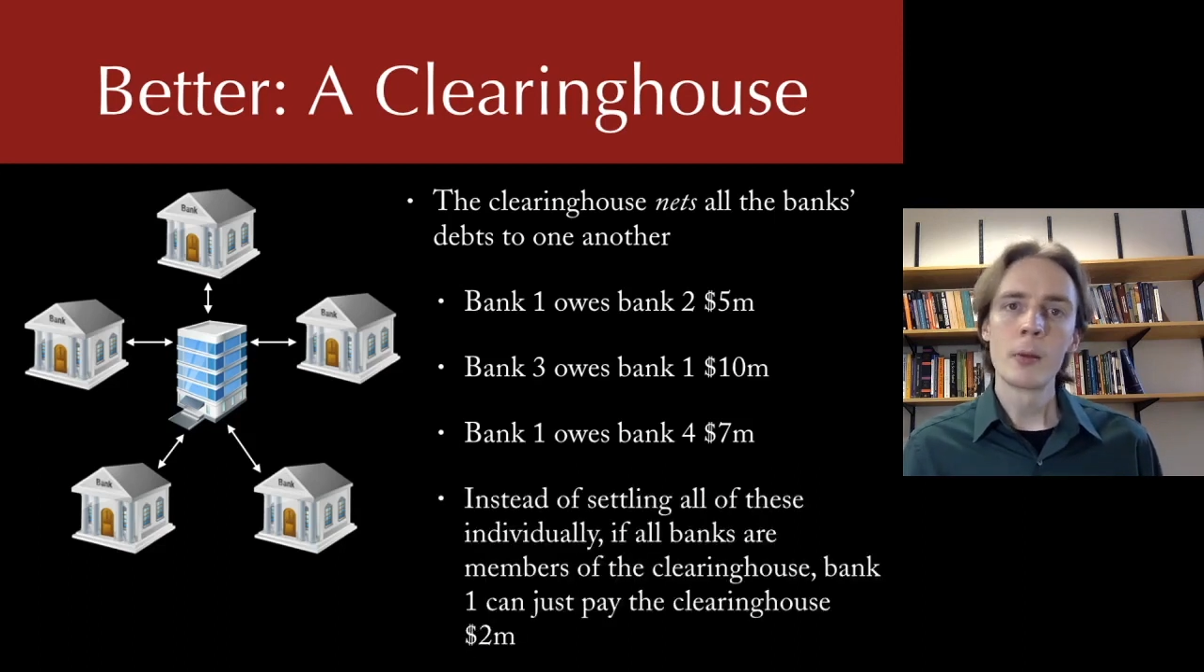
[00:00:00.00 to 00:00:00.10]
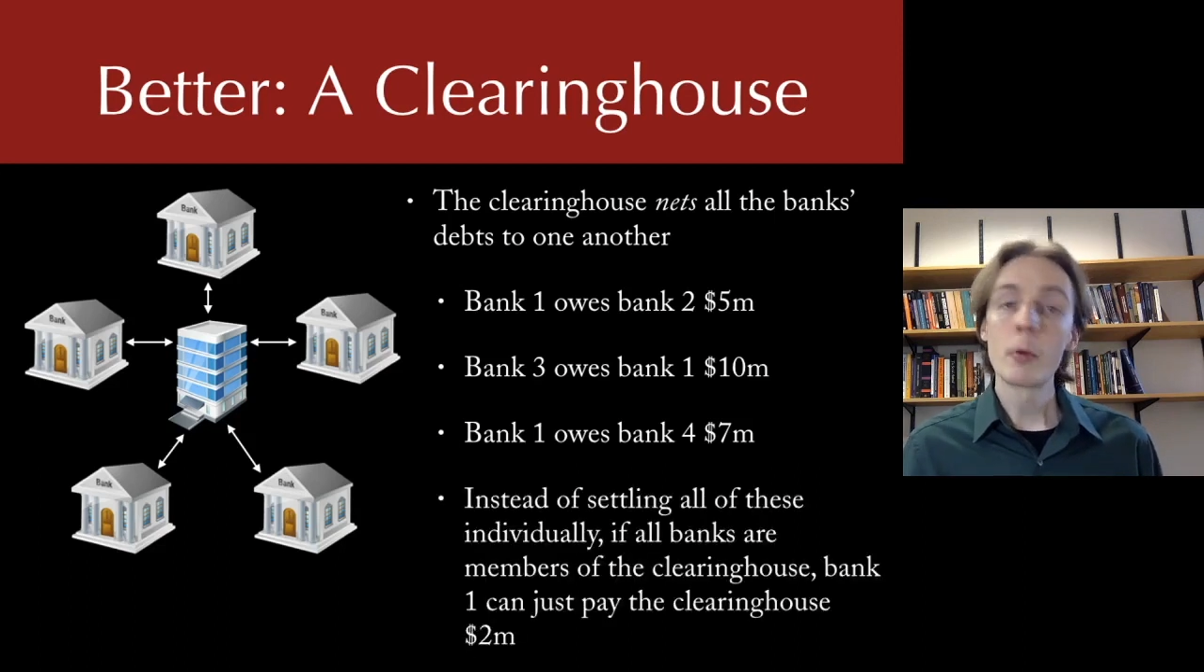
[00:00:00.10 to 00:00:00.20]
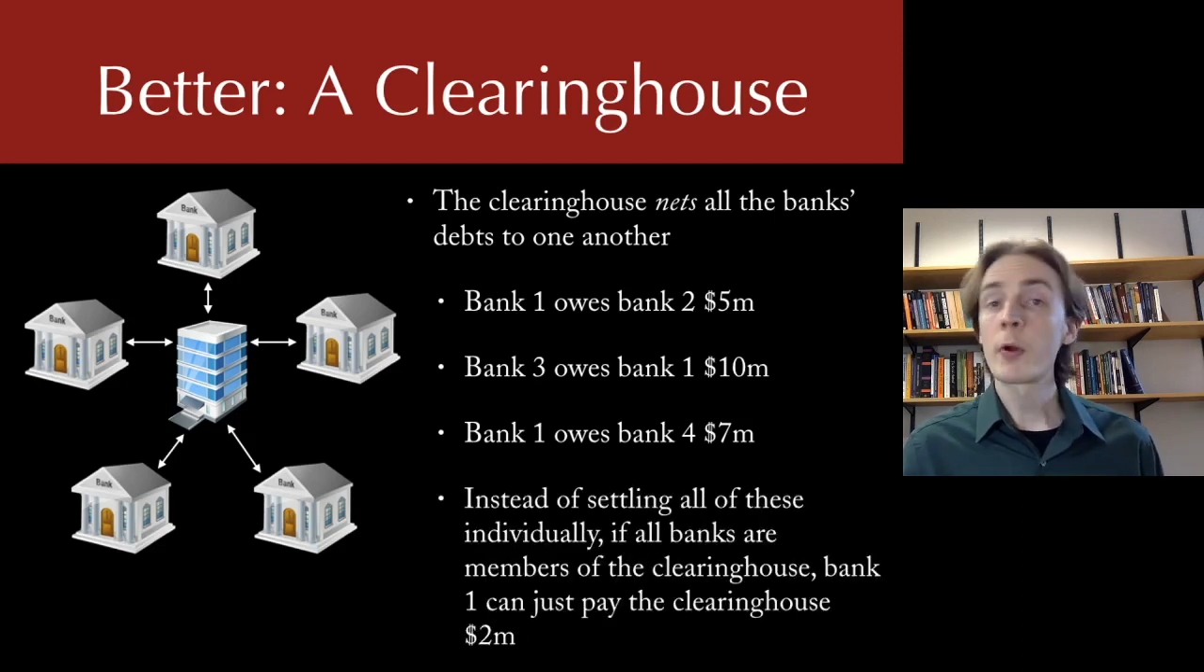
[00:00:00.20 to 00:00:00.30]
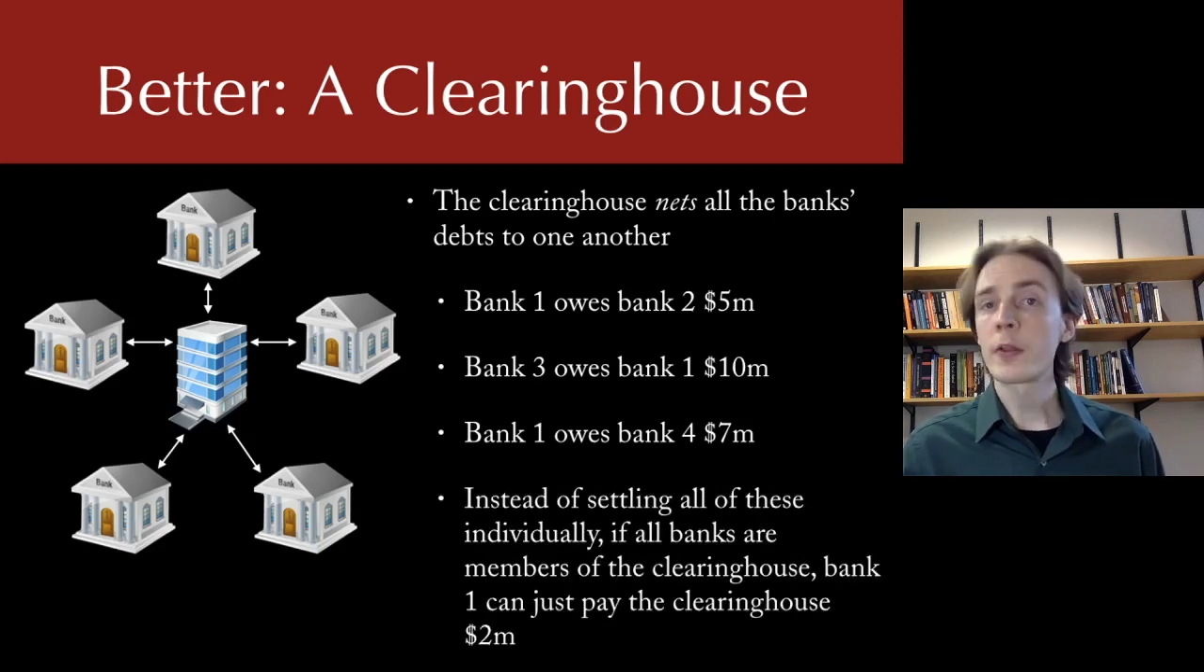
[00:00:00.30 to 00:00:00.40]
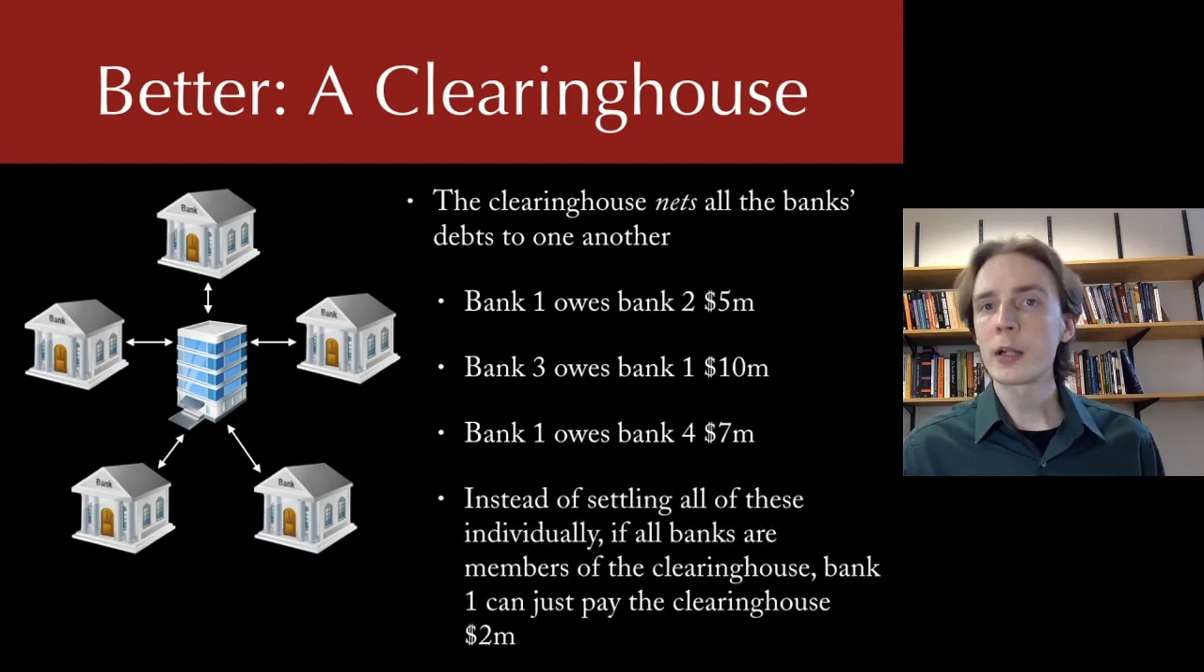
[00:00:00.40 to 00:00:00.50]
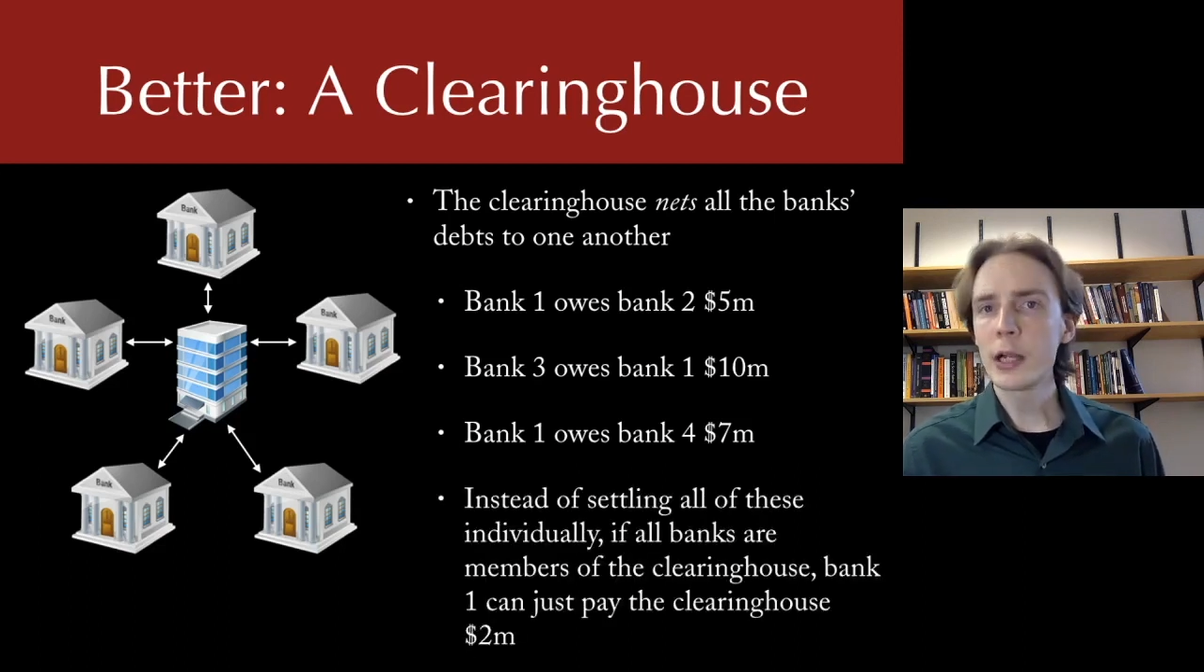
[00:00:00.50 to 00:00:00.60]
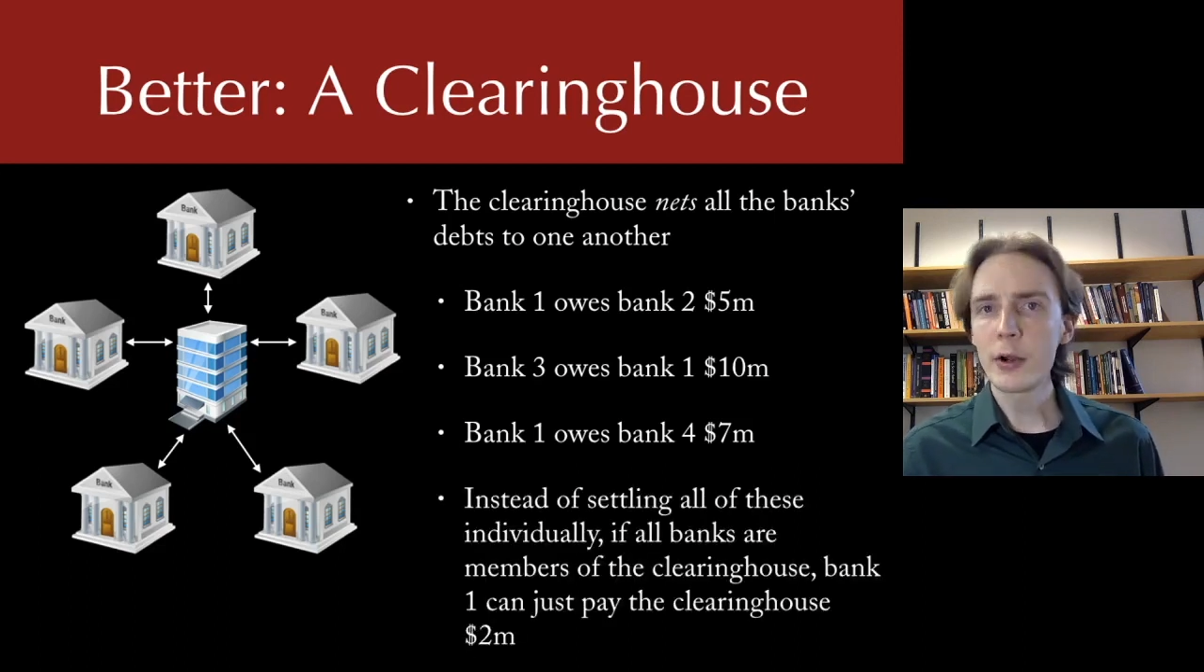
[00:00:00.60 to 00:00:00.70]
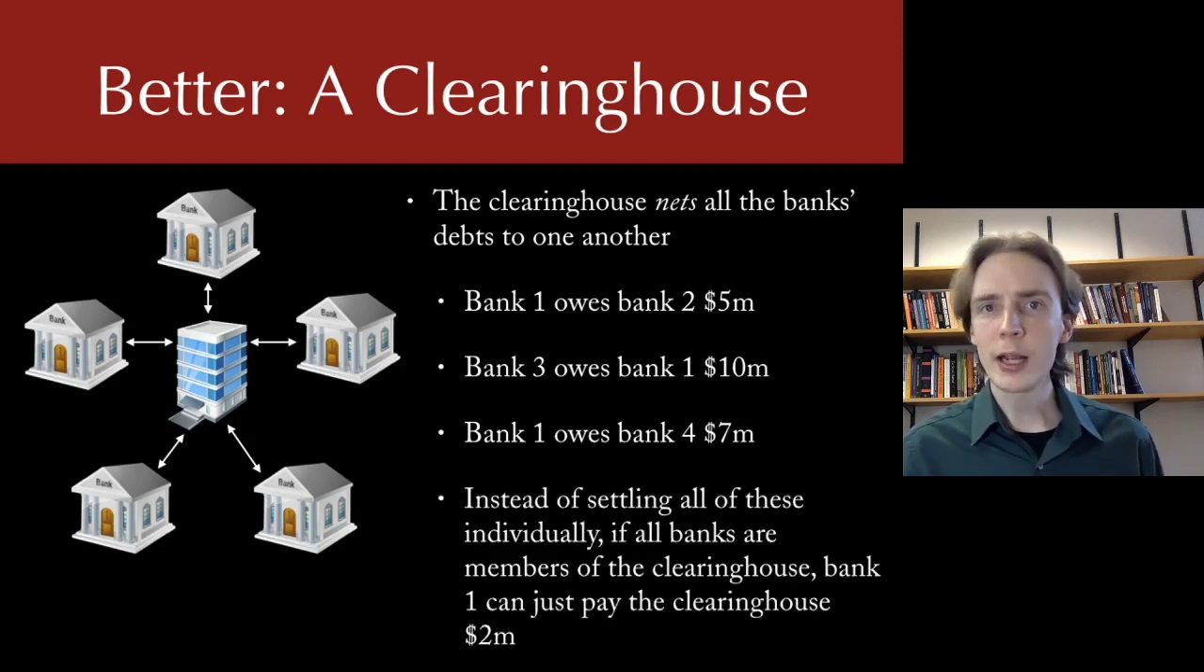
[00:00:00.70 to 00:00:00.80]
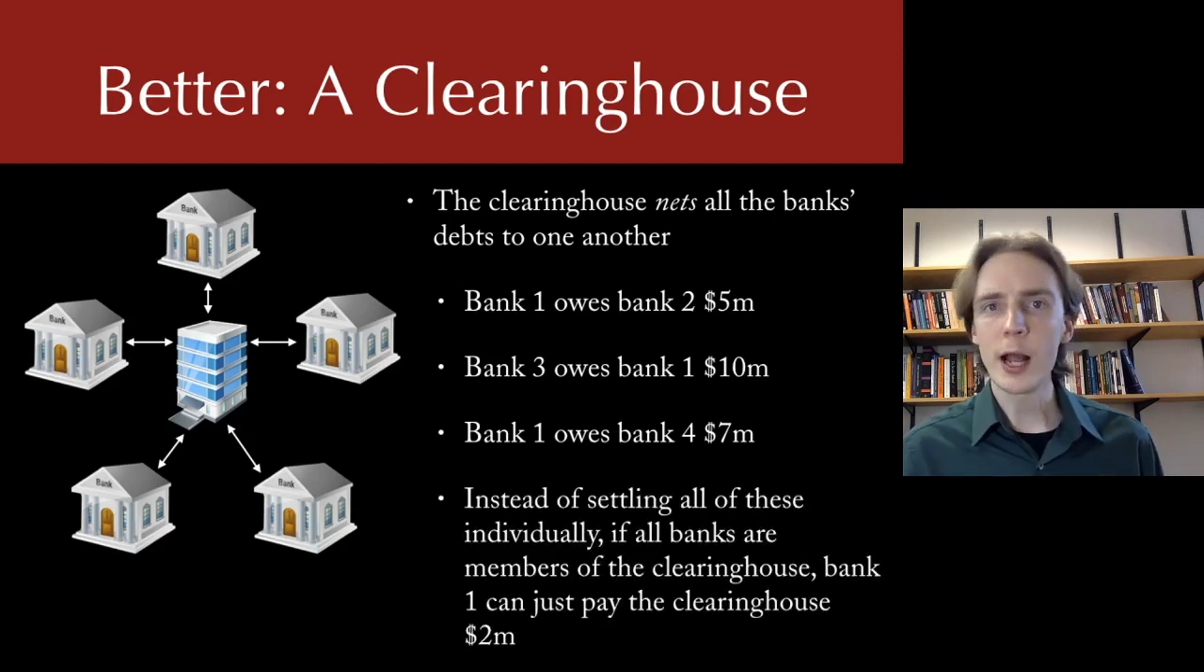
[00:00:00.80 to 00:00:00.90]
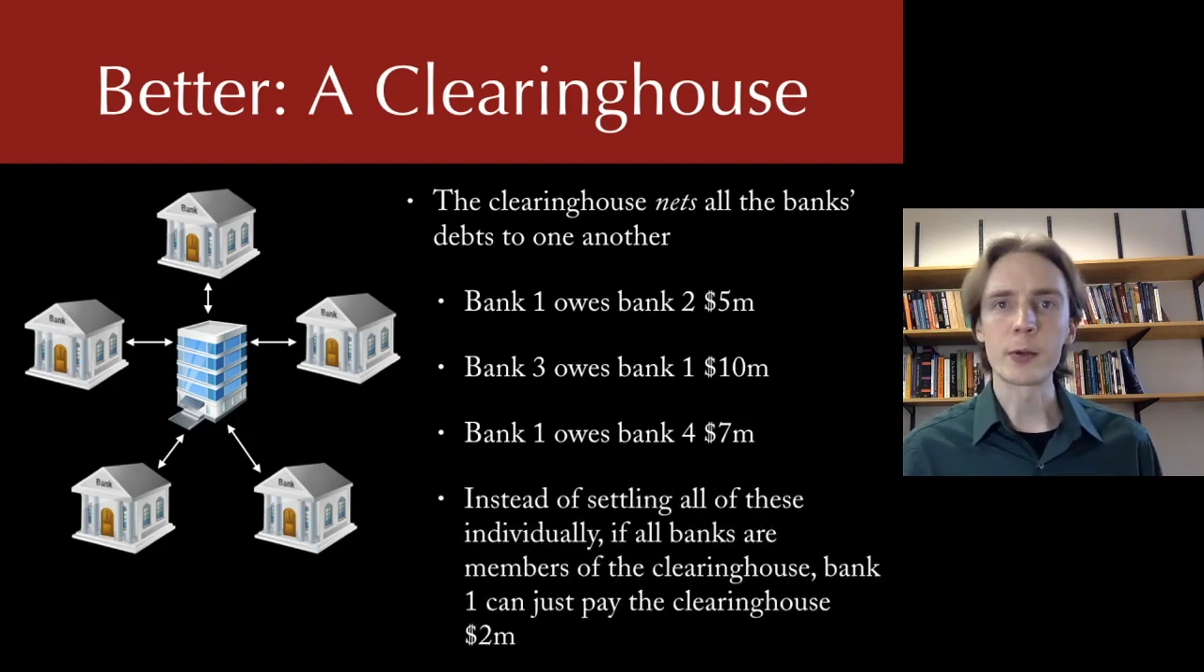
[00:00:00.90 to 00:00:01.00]
But where the
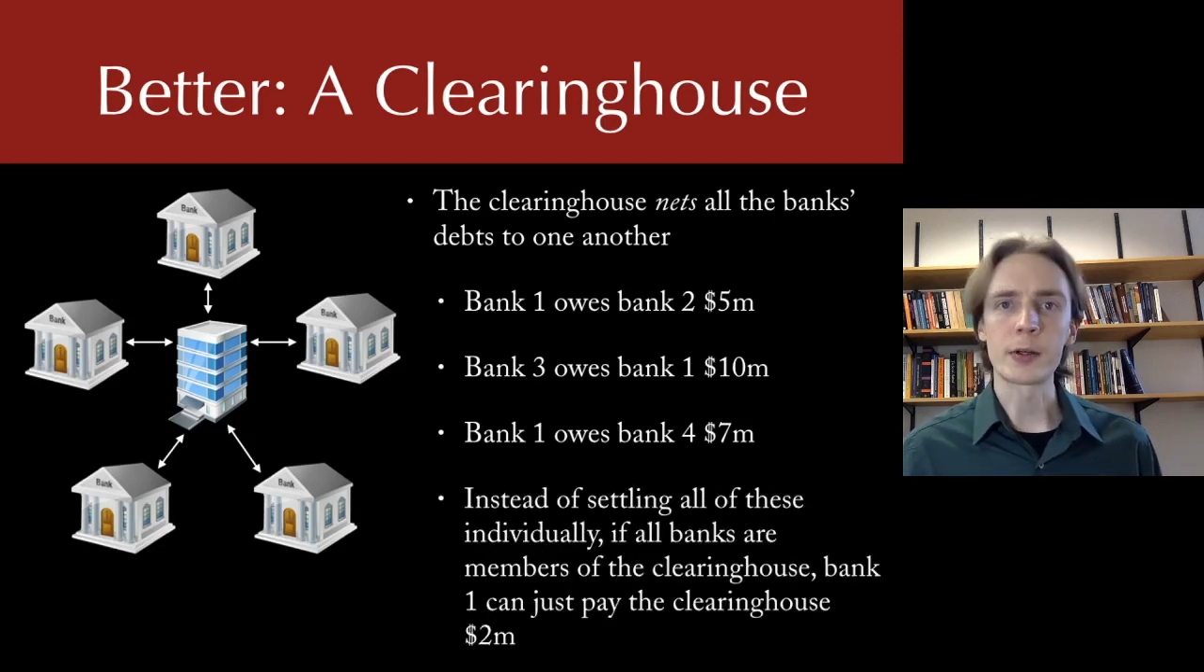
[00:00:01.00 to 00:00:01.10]
clearinghouse